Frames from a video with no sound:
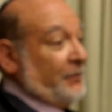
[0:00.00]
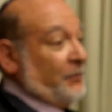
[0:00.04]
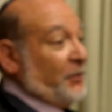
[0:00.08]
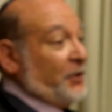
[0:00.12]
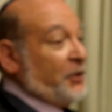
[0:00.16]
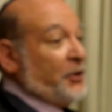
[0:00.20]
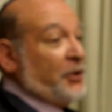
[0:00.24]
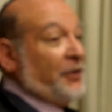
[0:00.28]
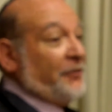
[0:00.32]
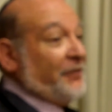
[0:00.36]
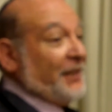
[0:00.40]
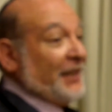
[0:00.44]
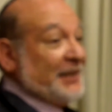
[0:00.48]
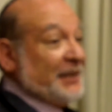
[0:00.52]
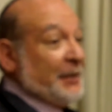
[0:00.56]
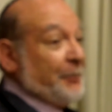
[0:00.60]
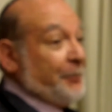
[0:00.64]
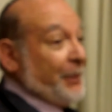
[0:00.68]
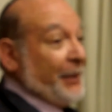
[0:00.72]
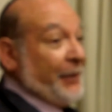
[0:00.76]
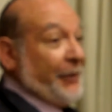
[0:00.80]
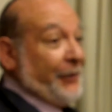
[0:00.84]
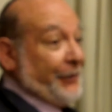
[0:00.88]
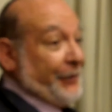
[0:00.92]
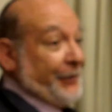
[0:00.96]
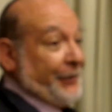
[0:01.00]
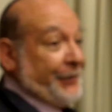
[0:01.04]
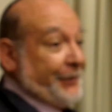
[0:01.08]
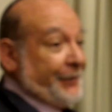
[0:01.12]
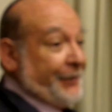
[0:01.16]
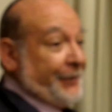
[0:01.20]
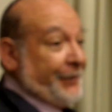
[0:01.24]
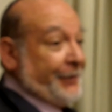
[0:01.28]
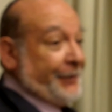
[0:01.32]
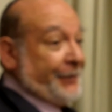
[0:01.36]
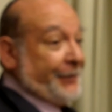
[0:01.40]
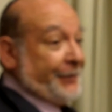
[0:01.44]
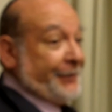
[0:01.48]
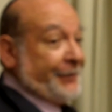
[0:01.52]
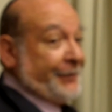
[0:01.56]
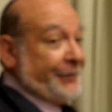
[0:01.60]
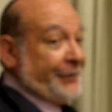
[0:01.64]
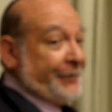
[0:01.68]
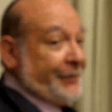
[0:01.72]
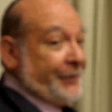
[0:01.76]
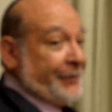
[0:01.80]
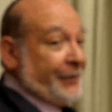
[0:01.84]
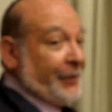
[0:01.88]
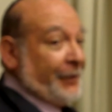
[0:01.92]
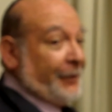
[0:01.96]
We should have disappeared
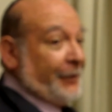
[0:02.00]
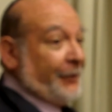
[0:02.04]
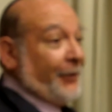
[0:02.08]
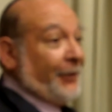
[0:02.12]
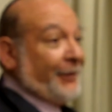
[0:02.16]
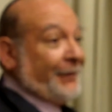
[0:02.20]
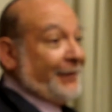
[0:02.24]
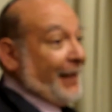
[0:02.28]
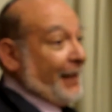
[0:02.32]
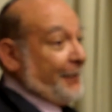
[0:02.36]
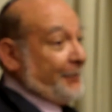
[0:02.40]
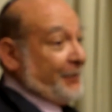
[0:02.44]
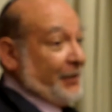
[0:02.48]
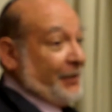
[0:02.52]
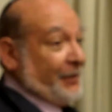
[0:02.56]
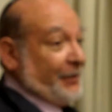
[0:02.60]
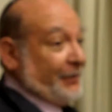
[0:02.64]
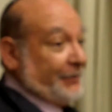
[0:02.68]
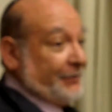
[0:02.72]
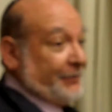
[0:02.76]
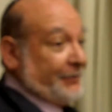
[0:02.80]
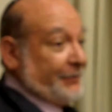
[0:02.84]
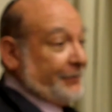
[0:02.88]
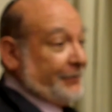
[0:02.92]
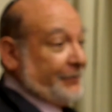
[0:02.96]
a long time ago.